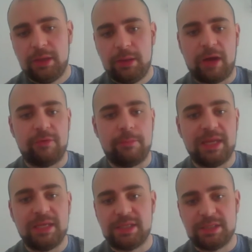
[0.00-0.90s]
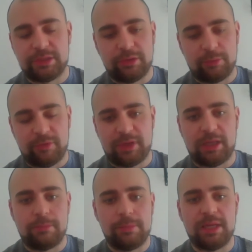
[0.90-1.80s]
Our meat eaters, if they
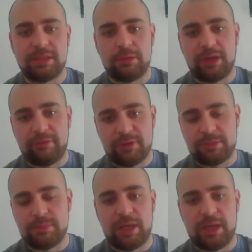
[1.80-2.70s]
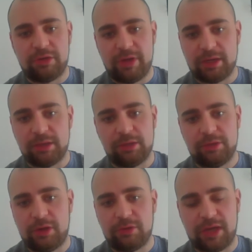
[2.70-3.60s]
eat meat, they'll get vitamin A directly,
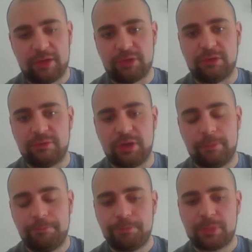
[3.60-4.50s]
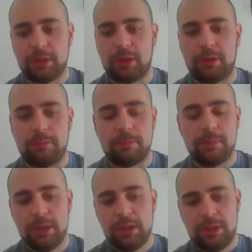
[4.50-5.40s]
so they don't have to convert. Um,
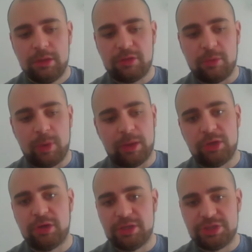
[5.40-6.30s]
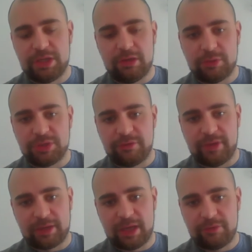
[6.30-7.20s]
so we look at the genes which
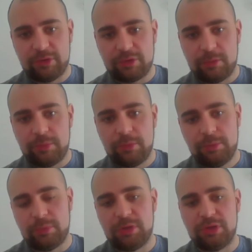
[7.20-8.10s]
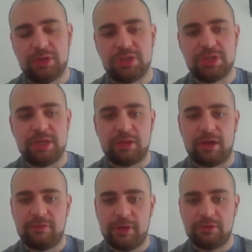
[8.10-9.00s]
affect that, for example. We look at the genes
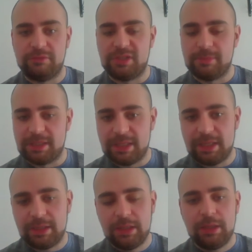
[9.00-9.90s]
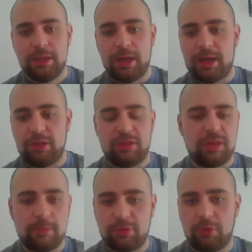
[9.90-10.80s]
that affect your vitamin D, and it's the
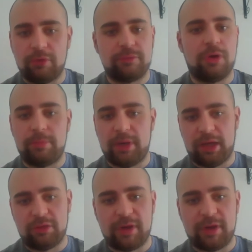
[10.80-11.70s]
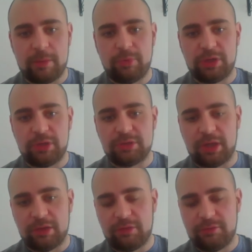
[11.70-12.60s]
same sort of complex of how your body
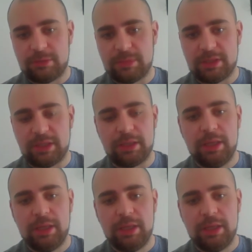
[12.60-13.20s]
utilizes vitamin D.